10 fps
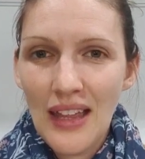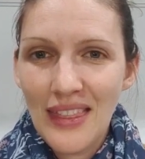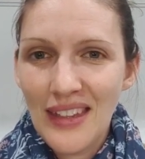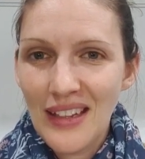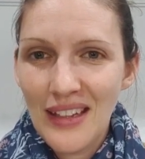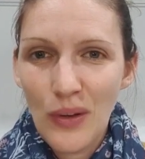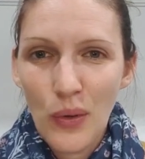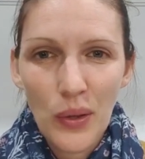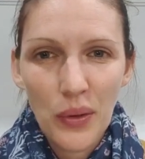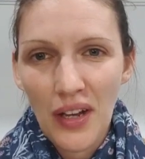the
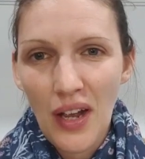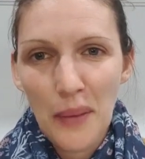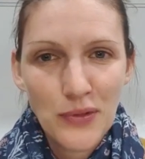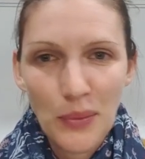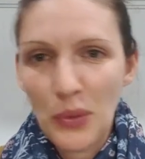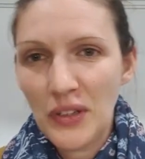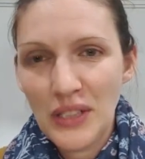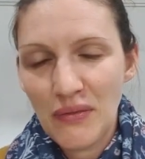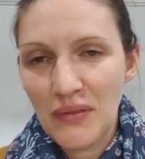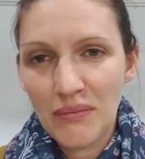oil that comes from all the
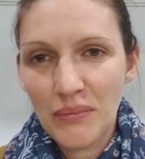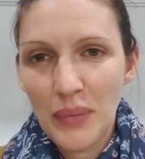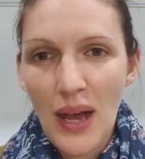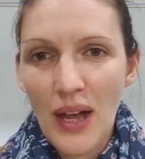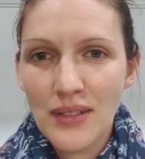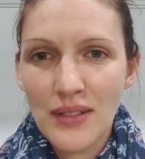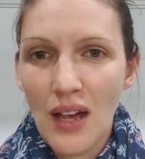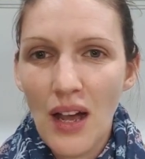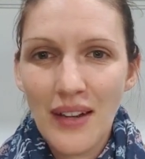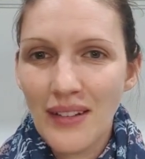different parts
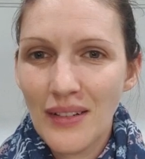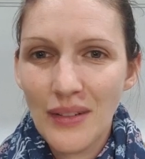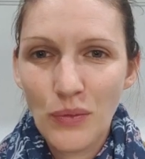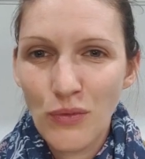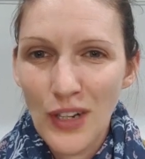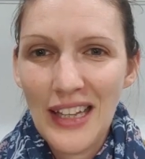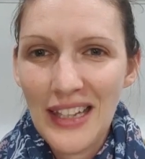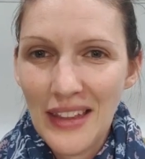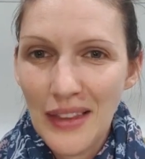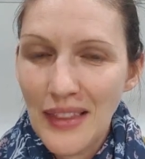aren't really
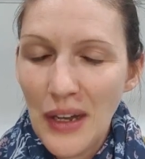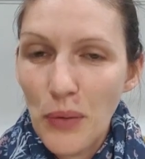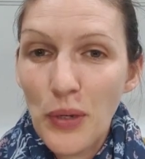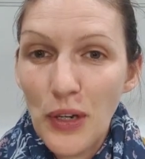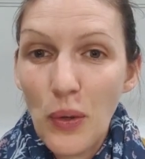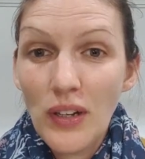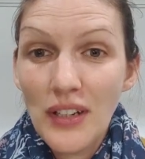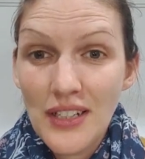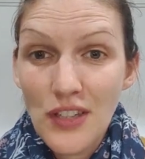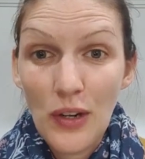the therapeutic
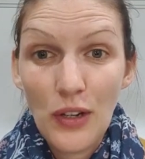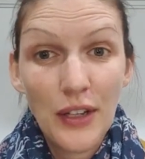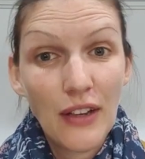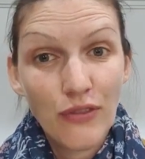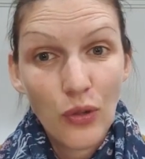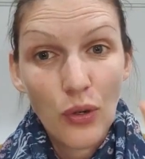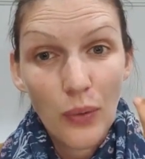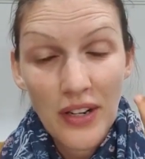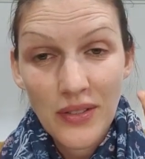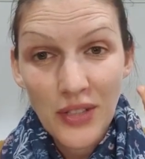qualities that we're looking for,
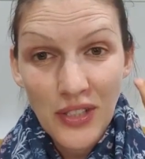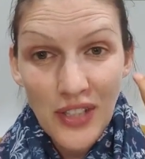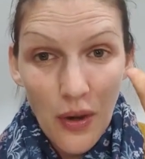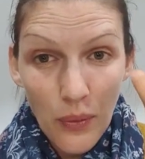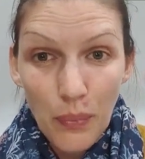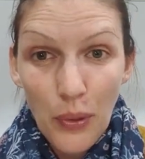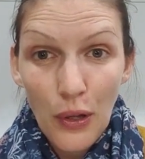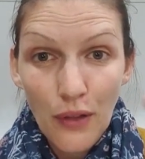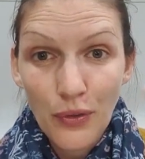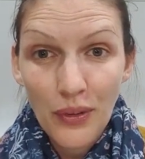whereas doTERRA will
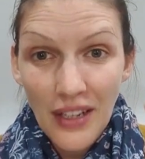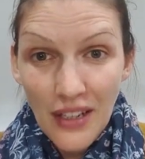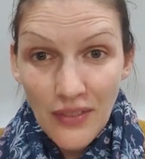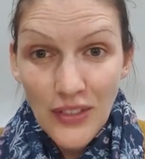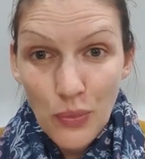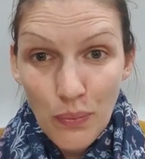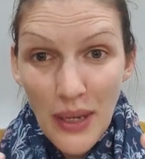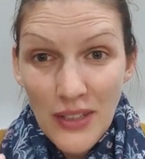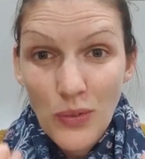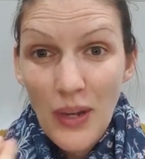pull off all the individual
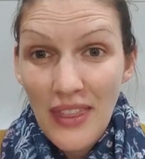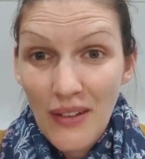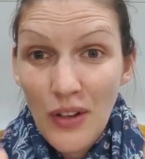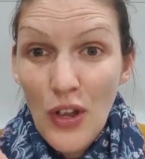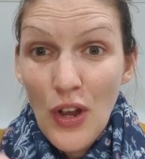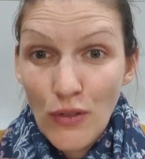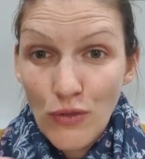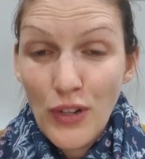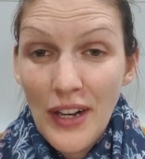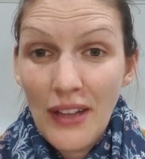buds where the
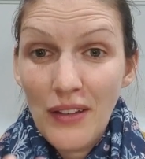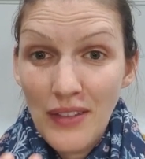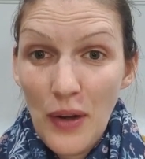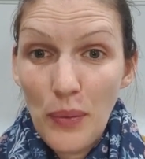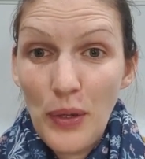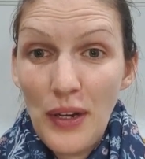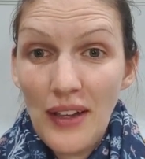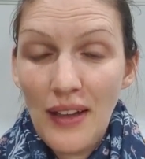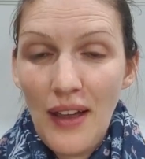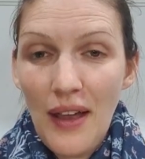real therapeutic
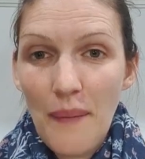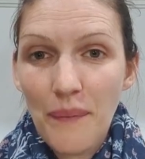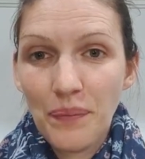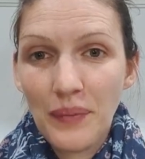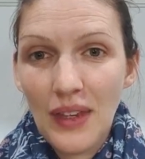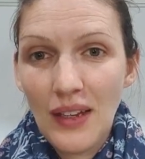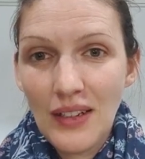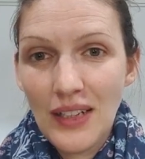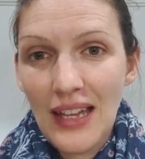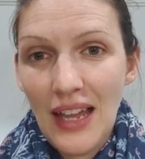
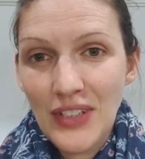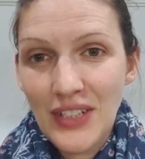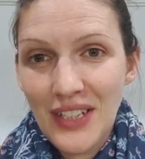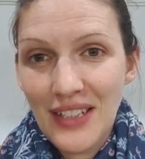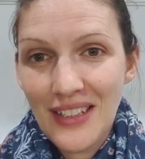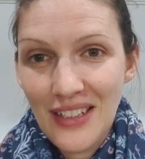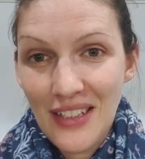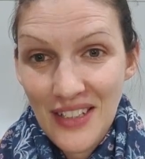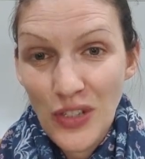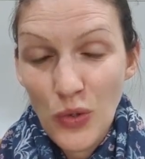lavender
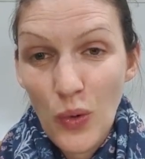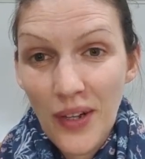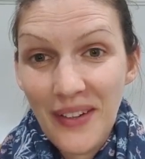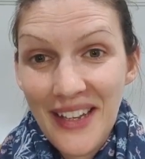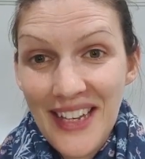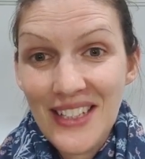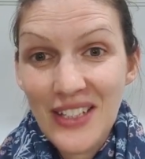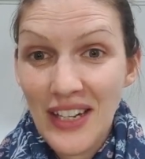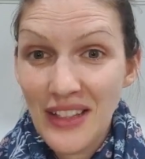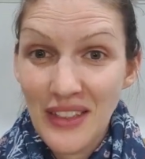essential oil is,
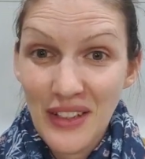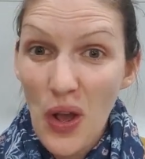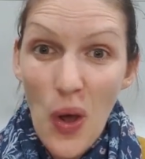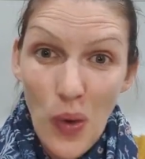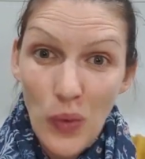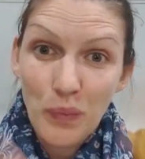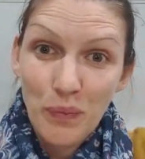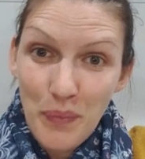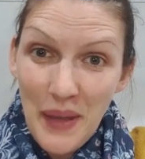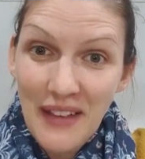and the whole
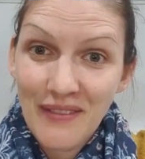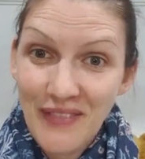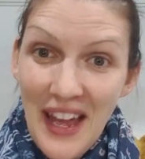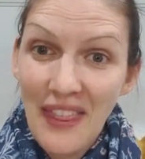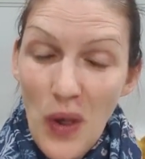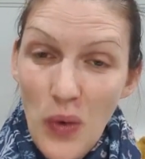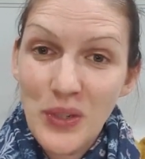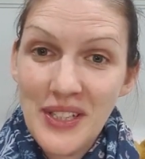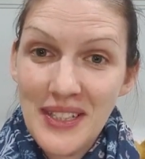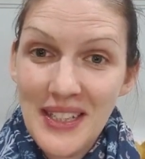big vat, the whole
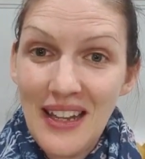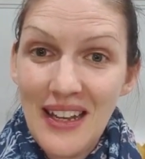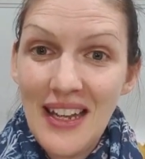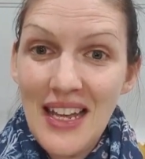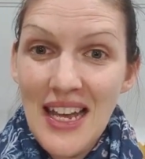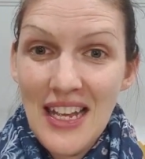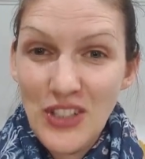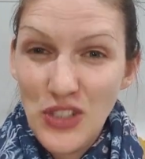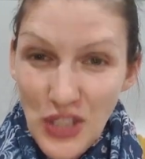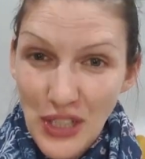distiller is
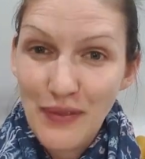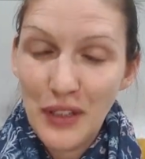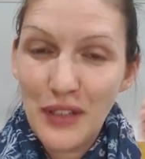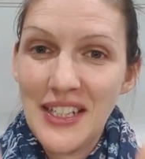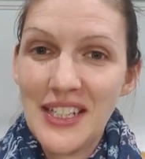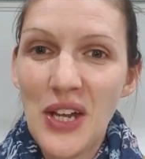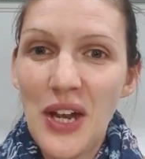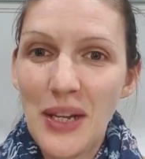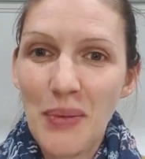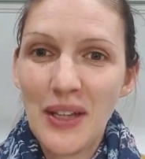just full of these
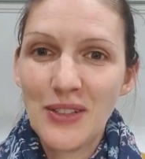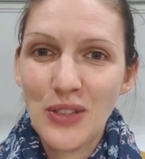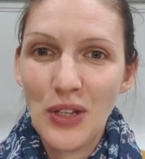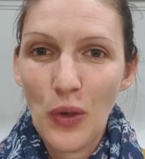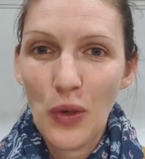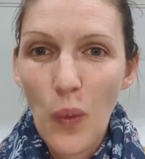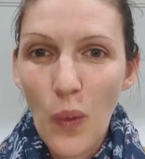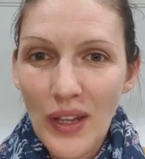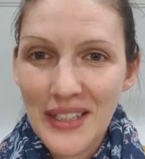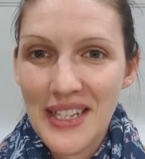tiny buds. So the
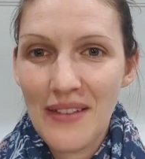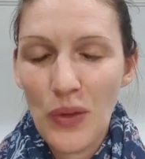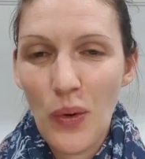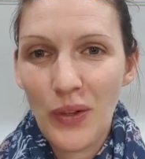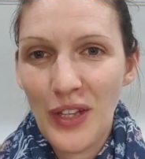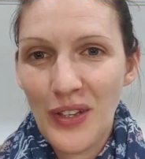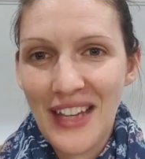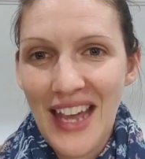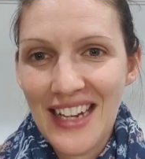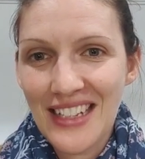quality of the oil that you
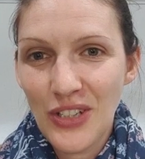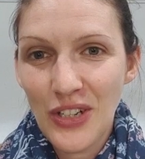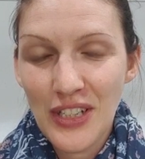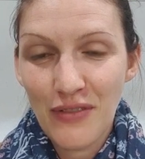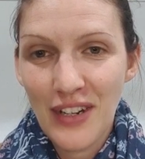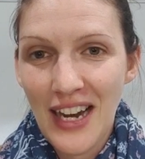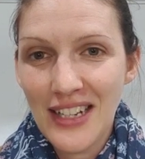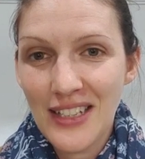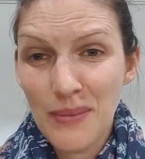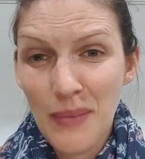get is so different, and
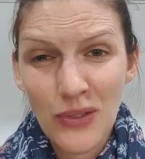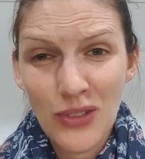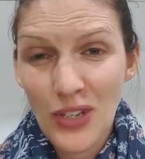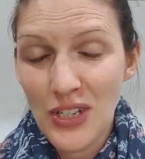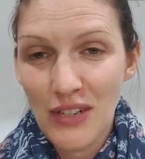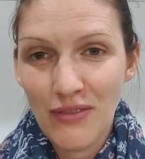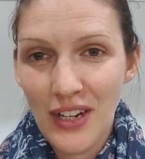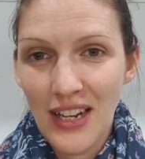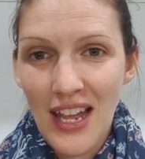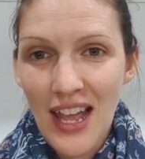it smells so
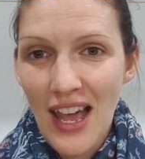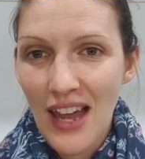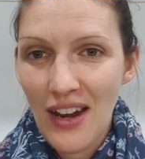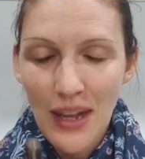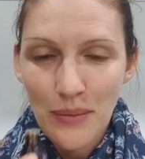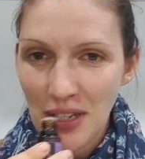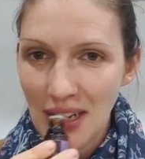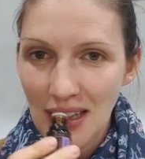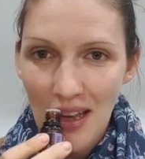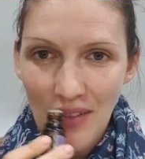different, and I
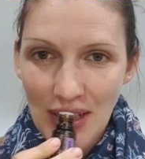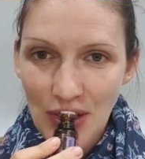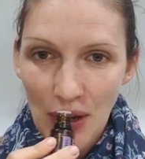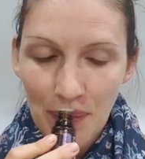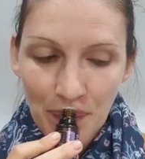absolutely love it. So